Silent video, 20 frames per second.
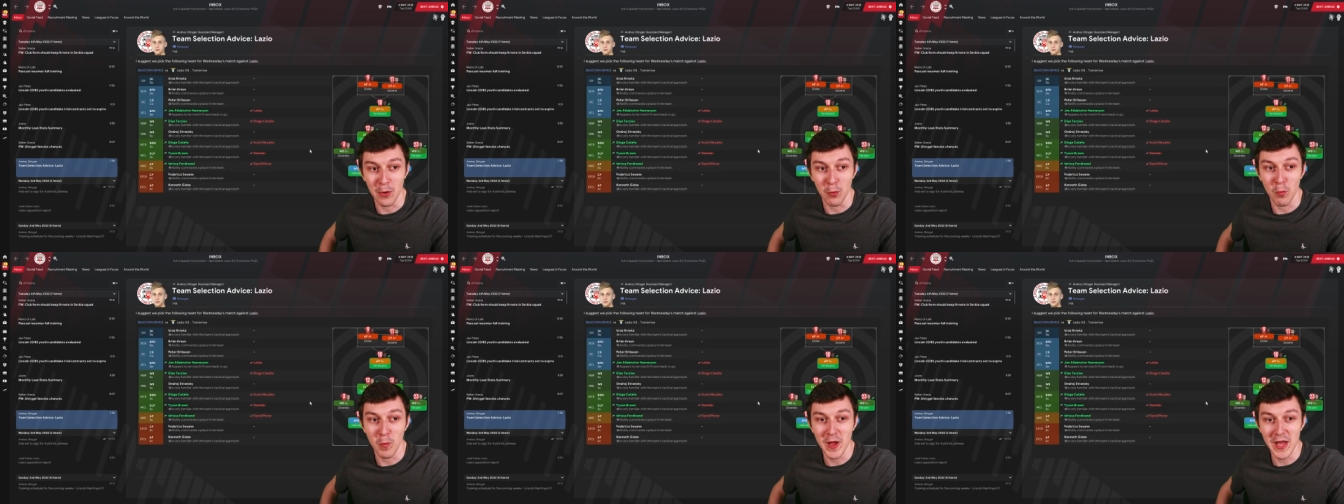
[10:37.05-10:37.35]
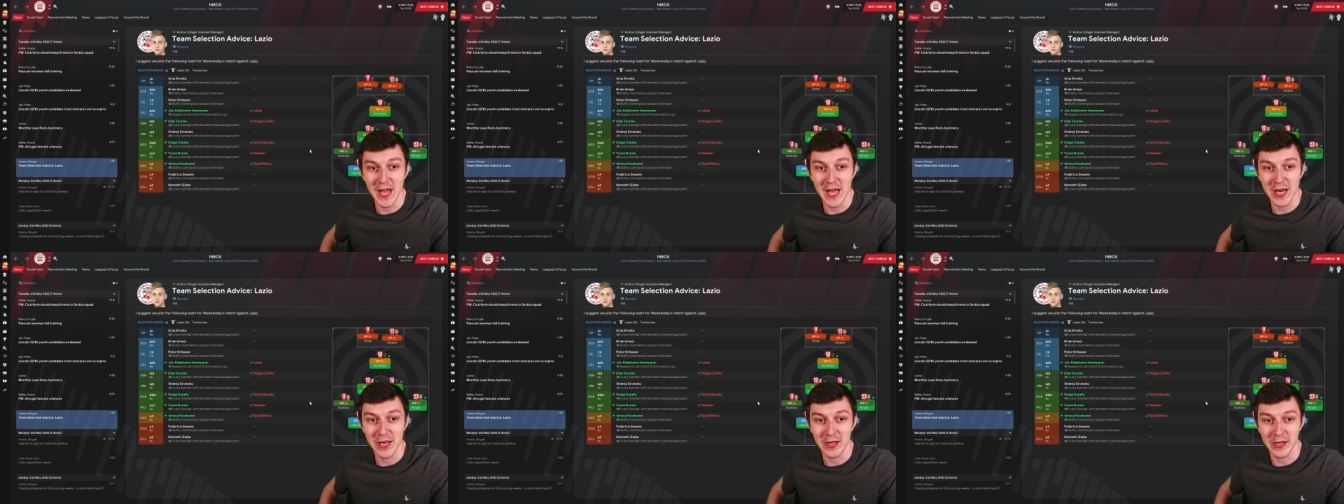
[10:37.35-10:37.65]

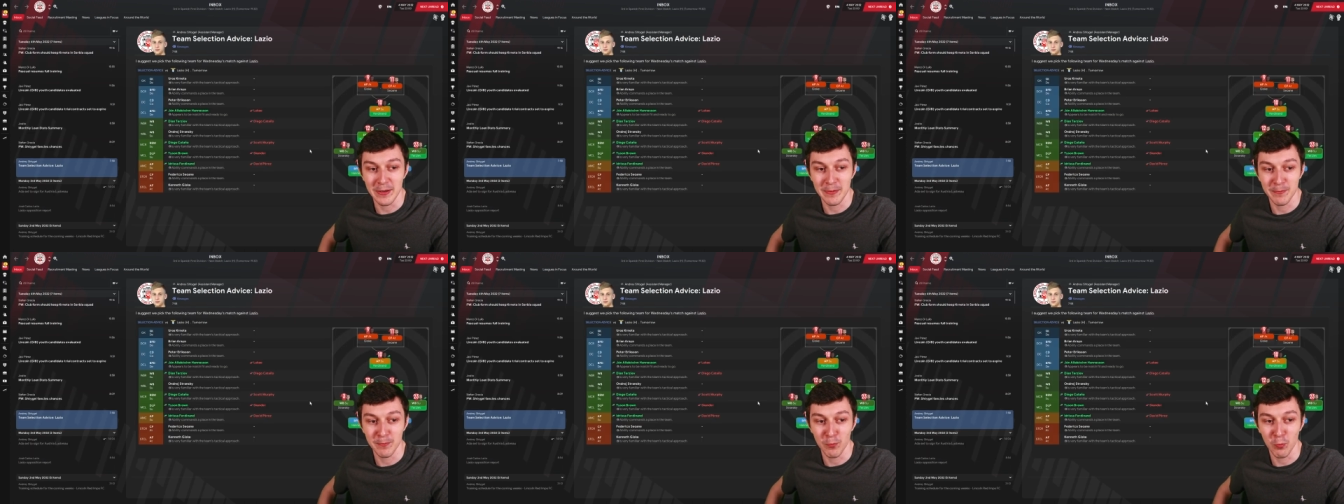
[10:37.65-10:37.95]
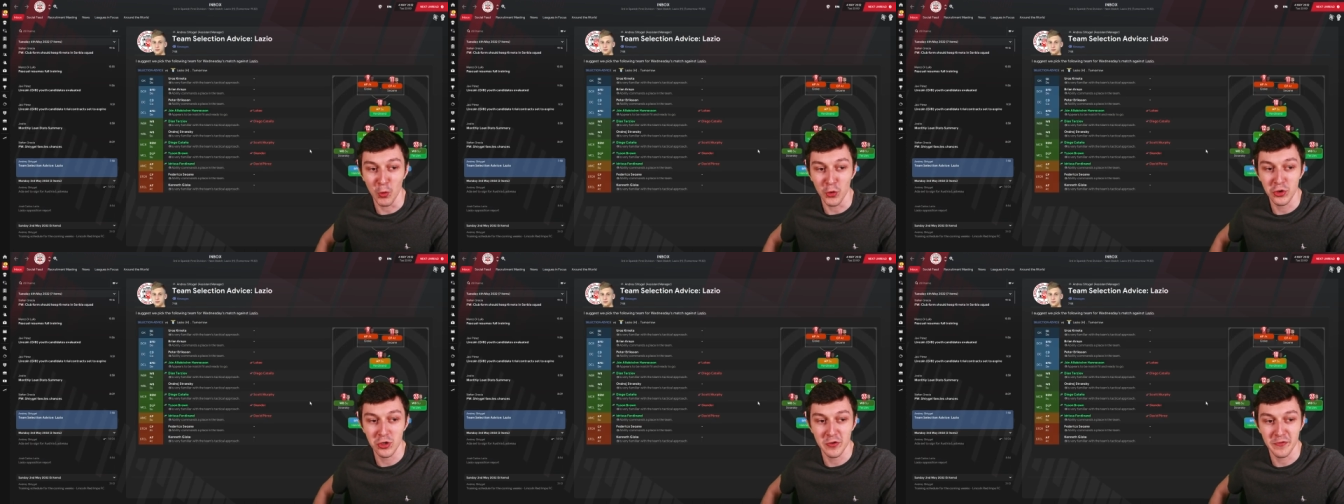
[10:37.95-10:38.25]
weird and
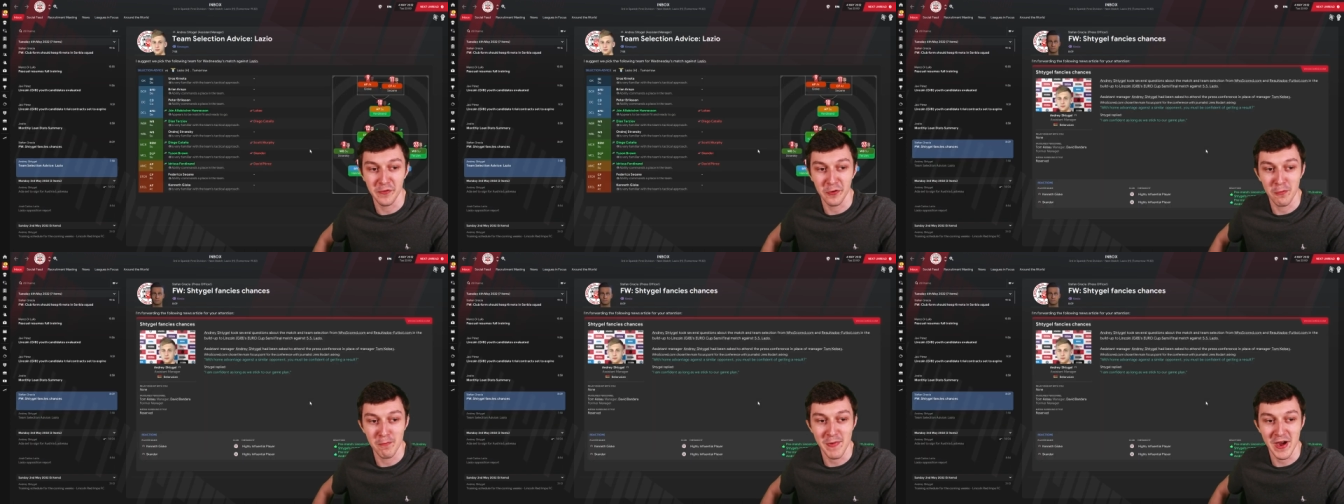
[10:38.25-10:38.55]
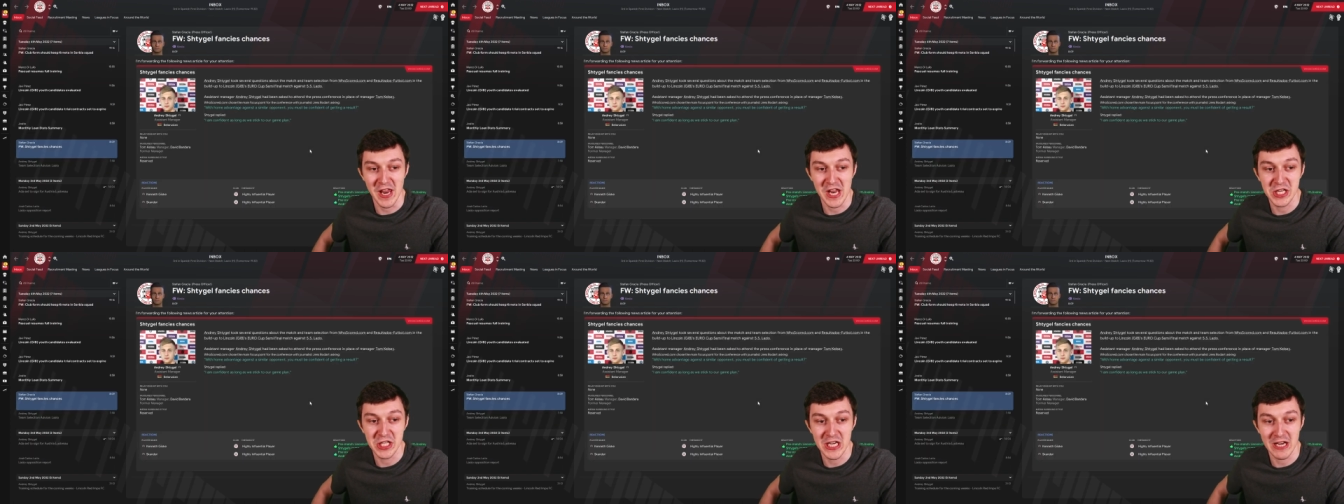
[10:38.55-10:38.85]
wonderful
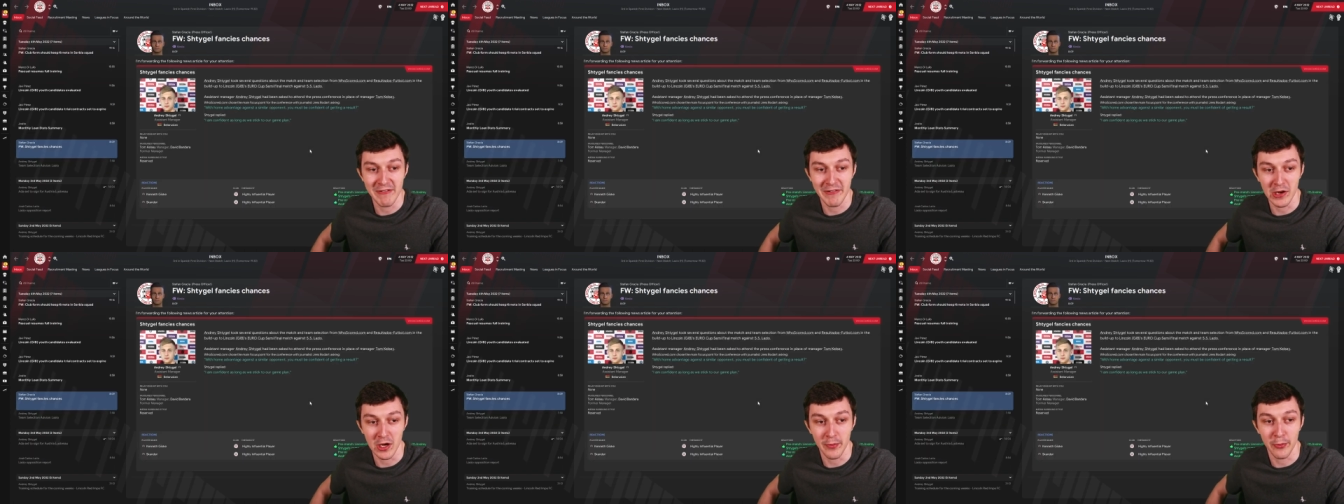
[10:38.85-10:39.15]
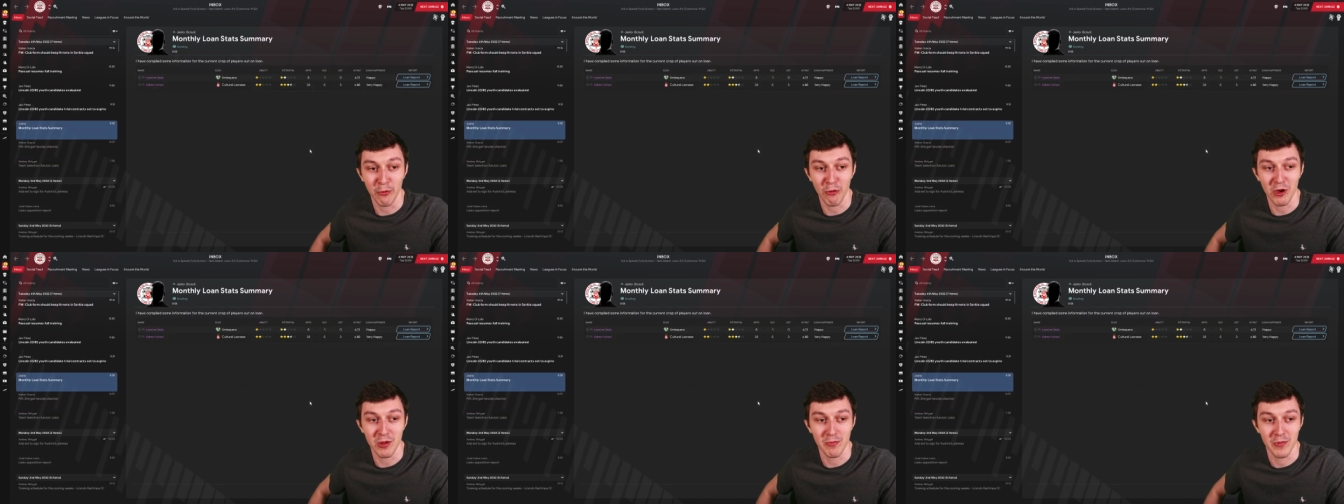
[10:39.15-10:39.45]
managerial
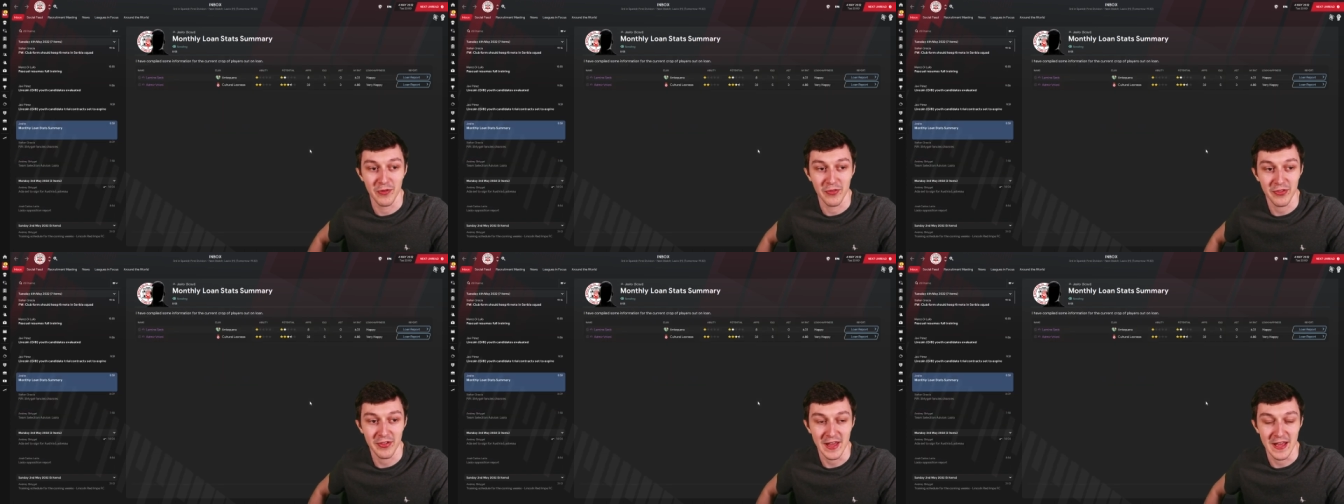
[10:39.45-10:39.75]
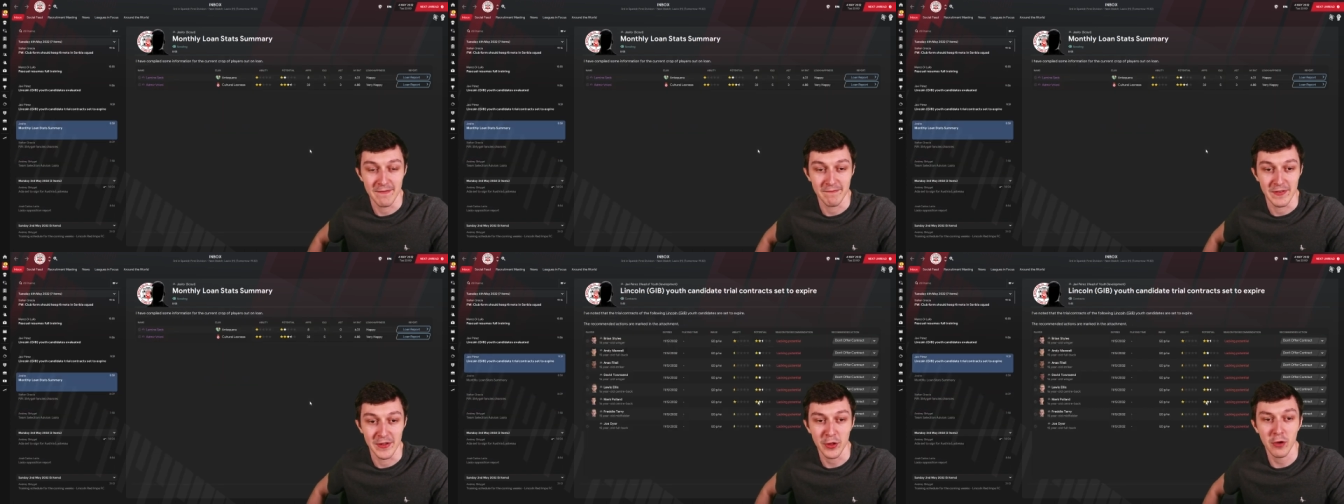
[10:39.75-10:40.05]
appointments
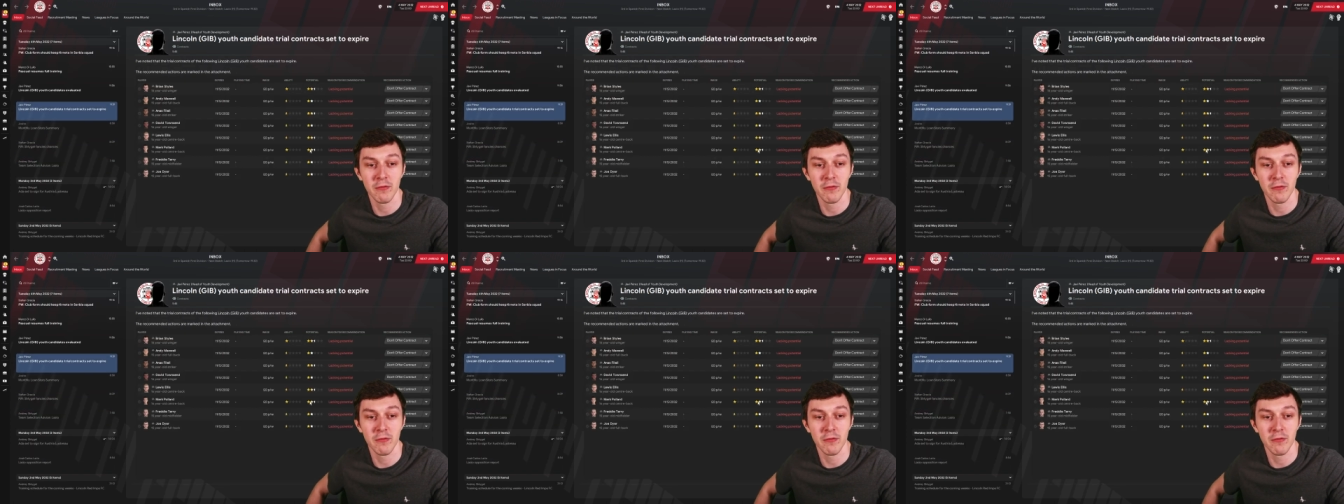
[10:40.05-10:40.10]
in this.